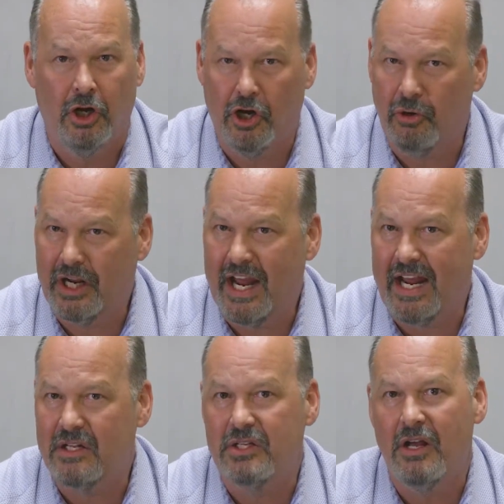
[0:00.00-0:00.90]

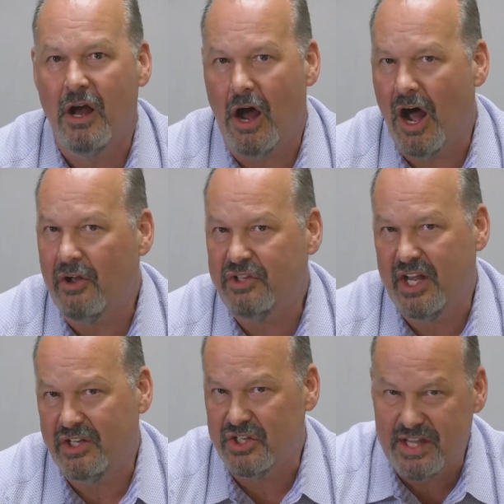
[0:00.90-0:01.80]
hurricanes, all it
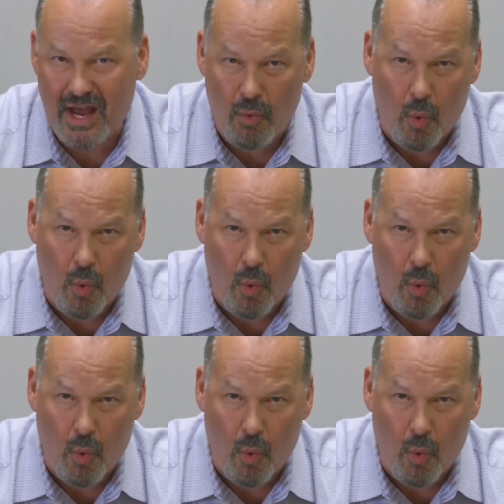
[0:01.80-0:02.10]
takes is that